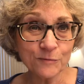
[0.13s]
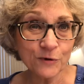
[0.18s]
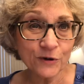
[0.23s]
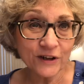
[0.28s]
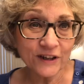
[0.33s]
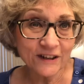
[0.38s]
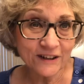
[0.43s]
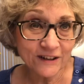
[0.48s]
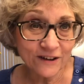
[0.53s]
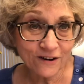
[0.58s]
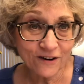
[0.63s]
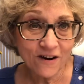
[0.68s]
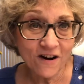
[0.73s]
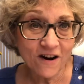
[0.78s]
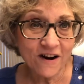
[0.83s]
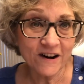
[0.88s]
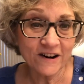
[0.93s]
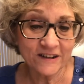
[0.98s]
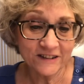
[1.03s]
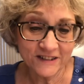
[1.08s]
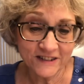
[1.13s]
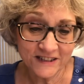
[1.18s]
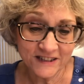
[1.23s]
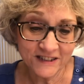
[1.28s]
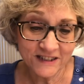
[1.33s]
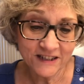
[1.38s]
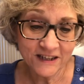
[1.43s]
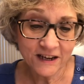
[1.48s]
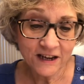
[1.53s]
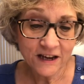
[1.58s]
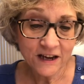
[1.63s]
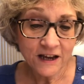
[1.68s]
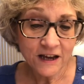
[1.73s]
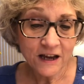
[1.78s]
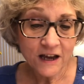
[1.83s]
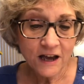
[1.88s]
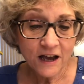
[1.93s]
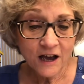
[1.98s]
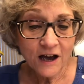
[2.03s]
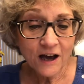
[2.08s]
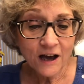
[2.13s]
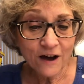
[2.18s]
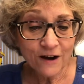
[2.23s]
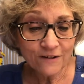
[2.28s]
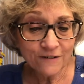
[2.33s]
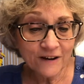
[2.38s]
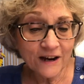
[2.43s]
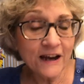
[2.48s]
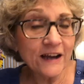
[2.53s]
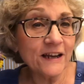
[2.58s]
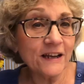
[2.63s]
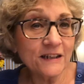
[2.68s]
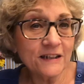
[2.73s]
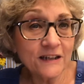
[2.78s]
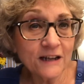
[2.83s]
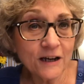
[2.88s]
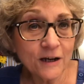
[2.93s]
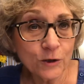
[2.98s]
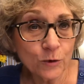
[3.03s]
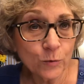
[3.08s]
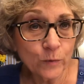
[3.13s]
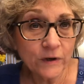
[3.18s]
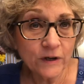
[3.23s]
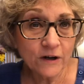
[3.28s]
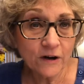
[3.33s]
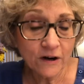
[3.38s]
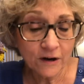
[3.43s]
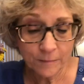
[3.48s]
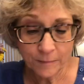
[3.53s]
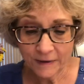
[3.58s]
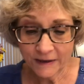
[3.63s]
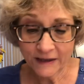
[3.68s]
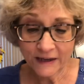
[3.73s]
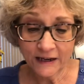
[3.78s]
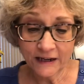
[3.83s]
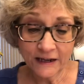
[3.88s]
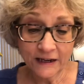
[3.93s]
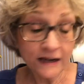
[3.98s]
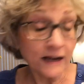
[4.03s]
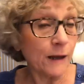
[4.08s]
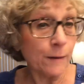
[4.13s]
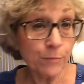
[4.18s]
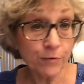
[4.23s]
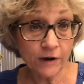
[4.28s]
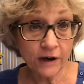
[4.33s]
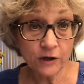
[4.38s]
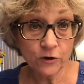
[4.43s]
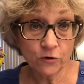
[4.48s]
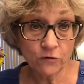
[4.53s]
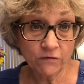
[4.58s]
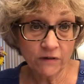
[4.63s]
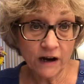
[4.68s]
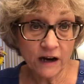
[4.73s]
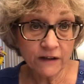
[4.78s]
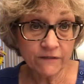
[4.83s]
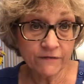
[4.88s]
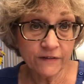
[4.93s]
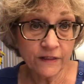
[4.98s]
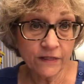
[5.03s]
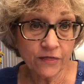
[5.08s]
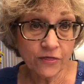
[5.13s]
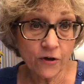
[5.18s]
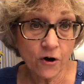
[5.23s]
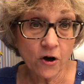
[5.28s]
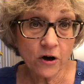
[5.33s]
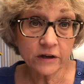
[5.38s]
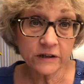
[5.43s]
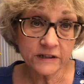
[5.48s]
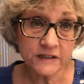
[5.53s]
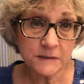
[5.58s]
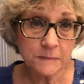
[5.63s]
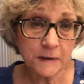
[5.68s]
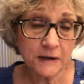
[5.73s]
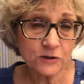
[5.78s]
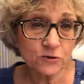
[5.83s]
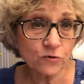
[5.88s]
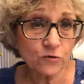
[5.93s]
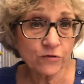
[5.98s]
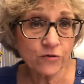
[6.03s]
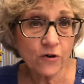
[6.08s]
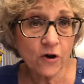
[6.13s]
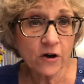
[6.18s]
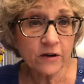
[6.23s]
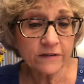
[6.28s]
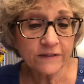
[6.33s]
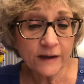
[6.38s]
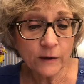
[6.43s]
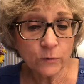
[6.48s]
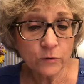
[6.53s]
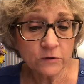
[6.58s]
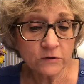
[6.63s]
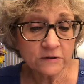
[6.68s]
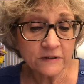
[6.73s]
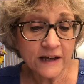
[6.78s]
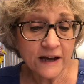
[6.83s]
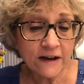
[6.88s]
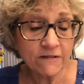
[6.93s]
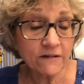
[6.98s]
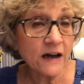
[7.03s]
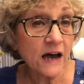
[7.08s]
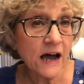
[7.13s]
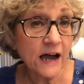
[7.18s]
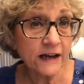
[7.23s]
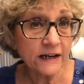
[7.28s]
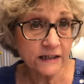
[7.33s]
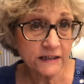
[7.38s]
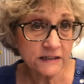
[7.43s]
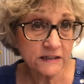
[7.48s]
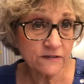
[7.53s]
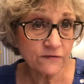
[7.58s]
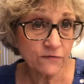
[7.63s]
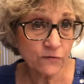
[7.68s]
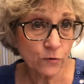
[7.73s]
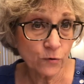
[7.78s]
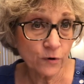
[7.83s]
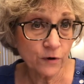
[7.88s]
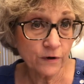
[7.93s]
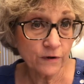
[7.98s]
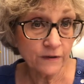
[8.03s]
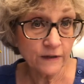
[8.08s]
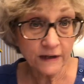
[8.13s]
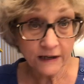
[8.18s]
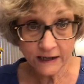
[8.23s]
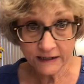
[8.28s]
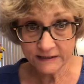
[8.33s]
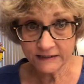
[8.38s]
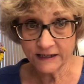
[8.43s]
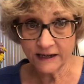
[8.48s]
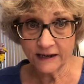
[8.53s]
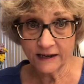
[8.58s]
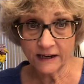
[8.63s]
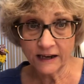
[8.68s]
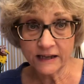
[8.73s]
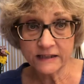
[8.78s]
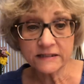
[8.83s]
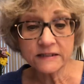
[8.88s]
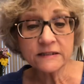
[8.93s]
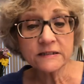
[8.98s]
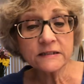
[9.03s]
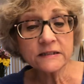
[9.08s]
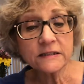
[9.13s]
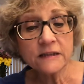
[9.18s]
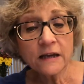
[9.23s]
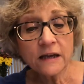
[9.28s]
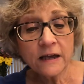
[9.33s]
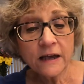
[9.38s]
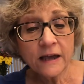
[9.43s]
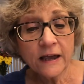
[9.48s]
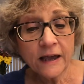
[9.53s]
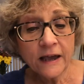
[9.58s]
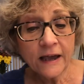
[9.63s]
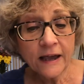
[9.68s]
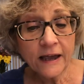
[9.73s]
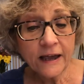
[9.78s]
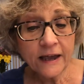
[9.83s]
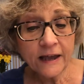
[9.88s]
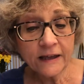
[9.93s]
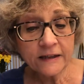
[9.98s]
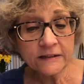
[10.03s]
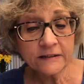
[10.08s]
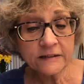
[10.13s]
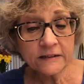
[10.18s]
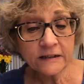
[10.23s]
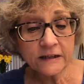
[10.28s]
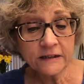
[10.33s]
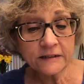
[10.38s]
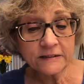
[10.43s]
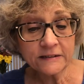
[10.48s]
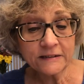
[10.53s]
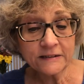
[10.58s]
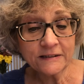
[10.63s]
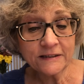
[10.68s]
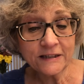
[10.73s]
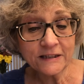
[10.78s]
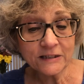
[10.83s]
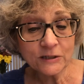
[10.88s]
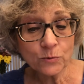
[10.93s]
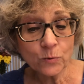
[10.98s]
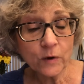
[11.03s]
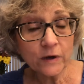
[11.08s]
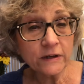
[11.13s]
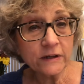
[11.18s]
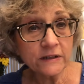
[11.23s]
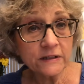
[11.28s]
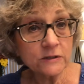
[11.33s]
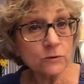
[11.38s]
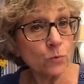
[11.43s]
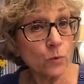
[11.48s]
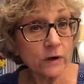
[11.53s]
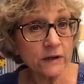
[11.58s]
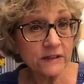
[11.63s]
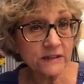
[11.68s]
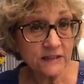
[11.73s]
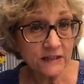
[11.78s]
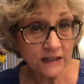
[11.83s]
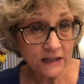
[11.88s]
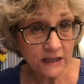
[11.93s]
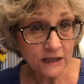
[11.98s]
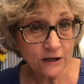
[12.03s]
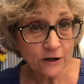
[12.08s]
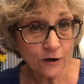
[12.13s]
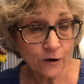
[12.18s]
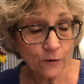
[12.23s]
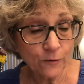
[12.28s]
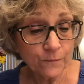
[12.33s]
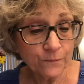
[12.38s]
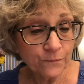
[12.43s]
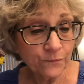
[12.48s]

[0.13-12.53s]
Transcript: morning, dear hearts. All right, uh, we are beginning a brand new relevant thought, special thought that will now guide us for the next 10 lessons. And uh, this one is What is the Ego?